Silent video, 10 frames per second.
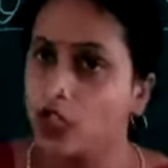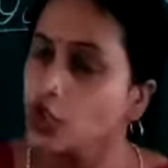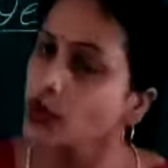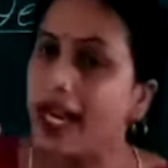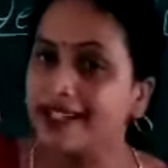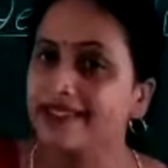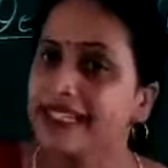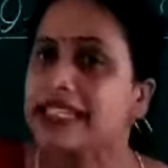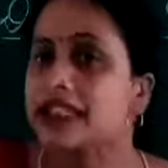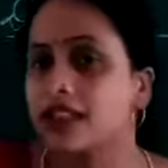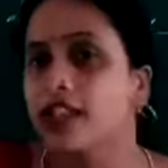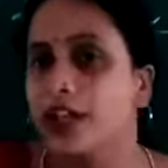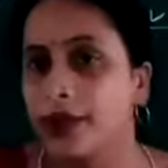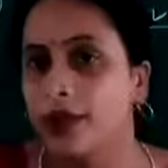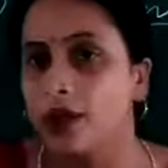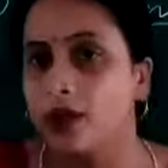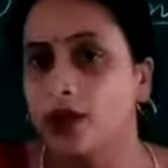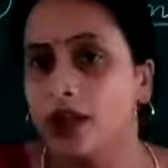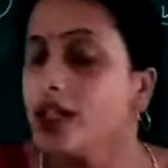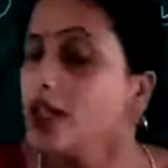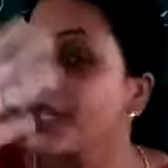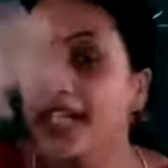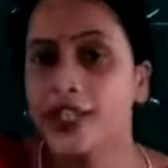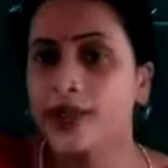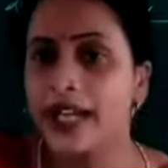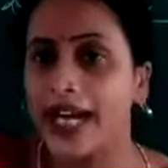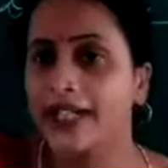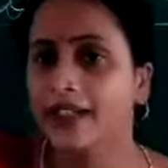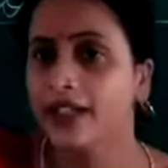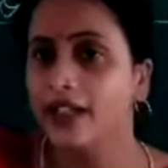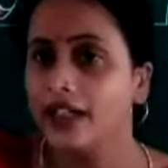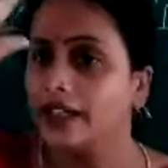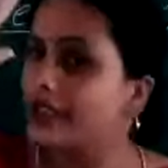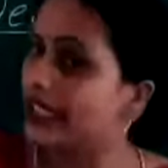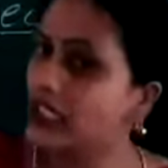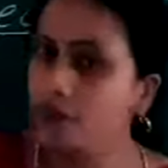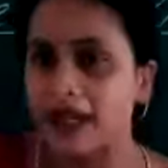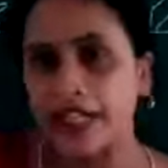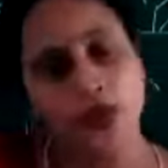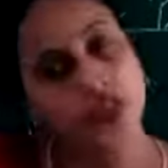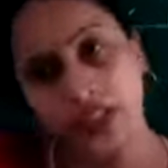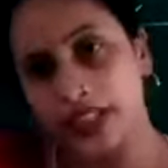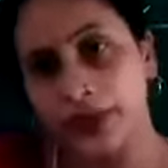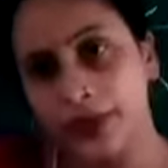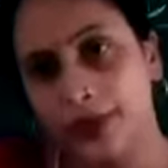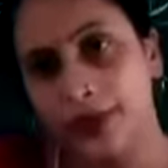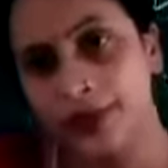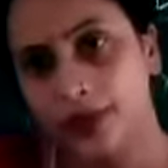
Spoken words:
So I think it is clear, no? Raise your hand. Deccan Plateau is clear to you?